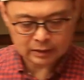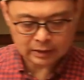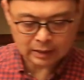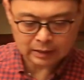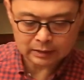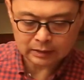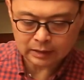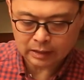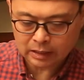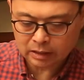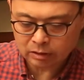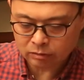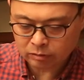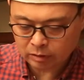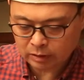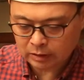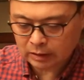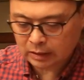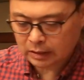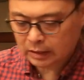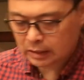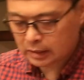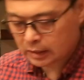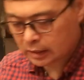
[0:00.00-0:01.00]
another
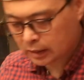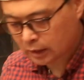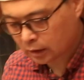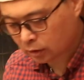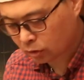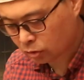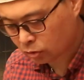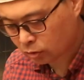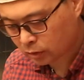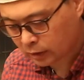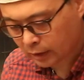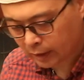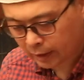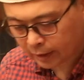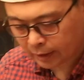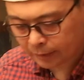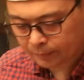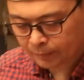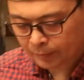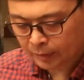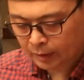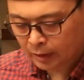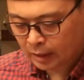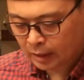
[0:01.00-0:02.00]
ingredient here today.